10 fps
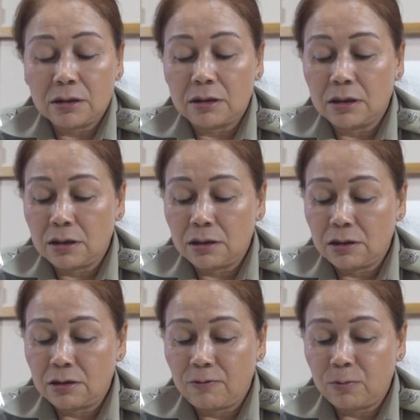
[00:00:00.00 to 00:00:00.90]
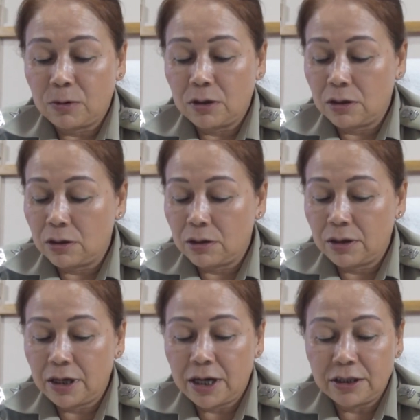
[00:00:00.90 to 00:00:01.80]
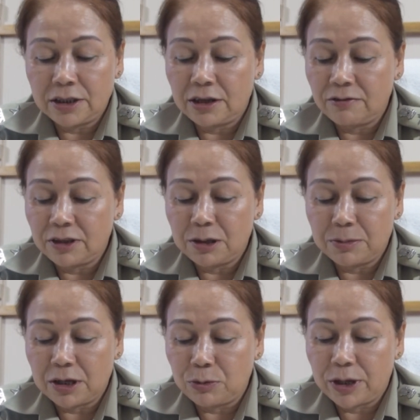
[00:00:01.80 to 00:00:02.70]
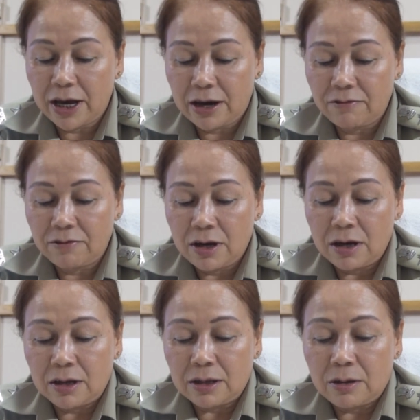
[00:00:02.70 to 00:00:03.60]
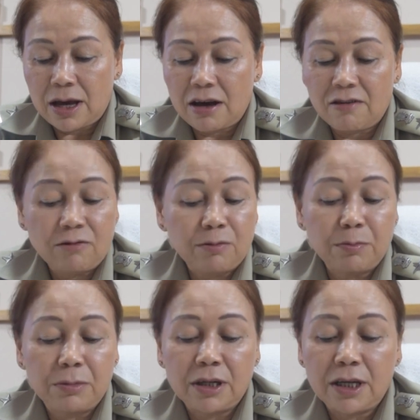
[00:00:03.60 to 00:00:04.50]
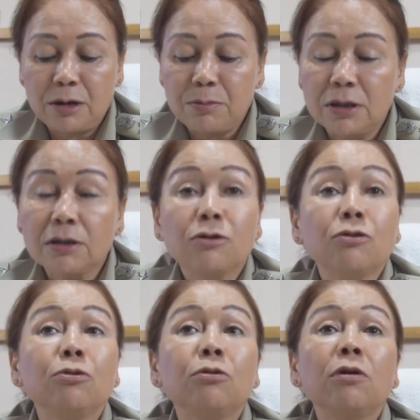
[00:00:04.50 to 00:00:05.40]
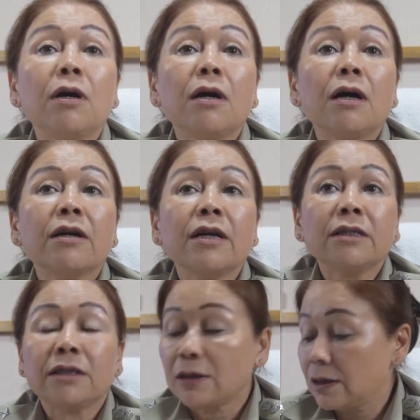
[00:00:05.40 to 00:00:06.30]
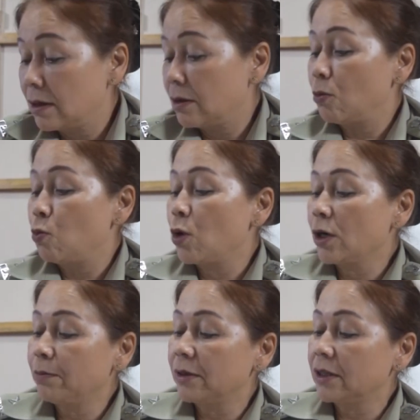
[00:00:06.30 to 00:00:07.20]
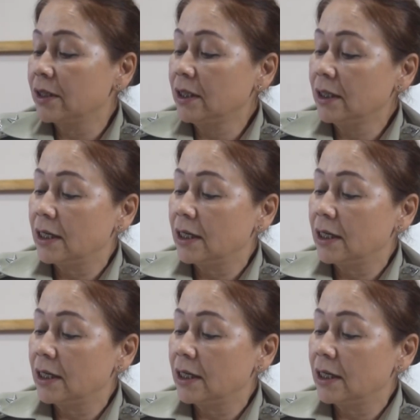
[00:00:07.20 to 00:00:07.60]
the ANTF team that we have been able to arrest one person